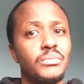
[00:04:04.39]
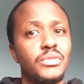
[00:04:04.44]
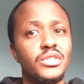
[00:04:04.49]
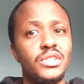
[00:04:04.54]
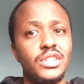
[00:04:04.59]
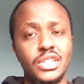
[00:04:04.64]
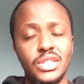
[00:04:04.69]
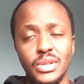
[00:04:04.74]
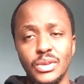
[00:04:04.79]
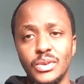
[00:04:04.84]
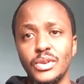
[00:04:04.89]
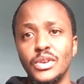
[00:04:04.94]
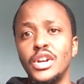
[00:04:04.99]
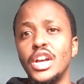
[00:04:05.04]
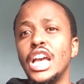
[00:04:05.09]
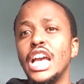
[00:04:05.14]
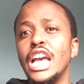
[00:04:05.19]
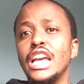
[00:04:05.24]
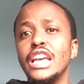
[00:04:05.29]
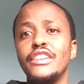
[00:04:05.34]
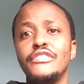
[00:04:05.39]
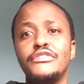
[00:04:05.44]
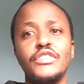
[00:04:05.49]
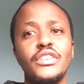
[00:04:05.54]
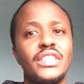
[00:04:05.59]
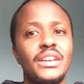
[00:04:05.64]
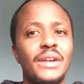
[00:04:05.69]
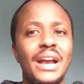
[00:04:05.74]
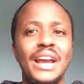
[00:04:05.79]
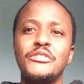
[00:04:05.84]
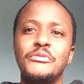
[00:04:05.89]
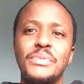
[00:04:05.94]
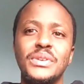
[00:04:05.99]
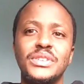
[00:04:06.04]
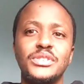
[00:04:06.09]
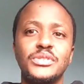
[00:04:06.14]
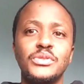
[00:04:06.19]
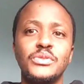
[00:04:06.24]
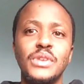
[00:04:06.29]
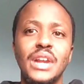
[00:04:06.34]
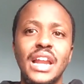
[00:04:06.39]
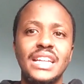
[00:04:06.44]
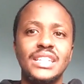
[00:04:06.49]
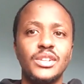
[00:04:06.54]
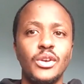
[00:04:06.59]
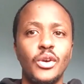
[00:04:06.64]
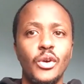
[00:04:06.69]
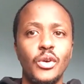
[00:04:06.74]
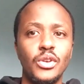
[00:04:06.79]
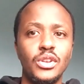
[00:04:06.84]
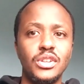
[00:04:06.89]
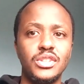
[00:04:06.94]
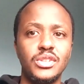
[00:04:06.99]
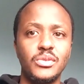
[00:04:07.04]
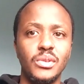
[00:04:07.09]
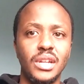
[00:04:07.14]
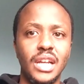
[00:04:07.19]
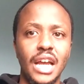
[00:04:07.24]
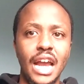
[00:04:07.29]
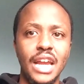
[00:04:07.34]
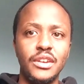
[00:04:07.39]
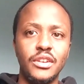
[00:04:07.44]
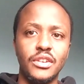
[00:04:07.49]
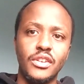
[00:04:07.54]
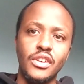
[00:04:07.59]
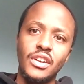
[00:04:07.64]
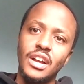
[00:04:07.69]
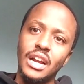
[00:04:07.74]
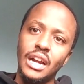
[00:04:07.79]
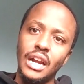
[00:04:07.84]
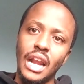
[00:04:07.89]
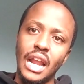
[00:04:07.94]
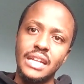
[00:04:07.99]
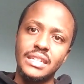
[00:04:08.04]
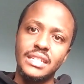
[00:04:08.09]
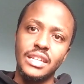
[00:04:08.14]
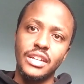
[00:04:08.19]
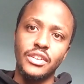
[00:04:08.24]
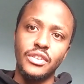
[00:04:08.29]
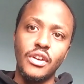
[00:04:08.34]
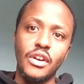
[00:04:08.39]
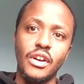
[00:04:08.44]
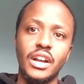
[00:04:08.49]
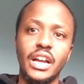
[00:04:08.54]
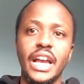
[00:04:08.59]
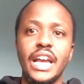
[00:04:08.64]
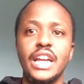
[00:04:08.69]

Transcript: music. So if you're the kind of person who likes old school kind of rock, classic rock,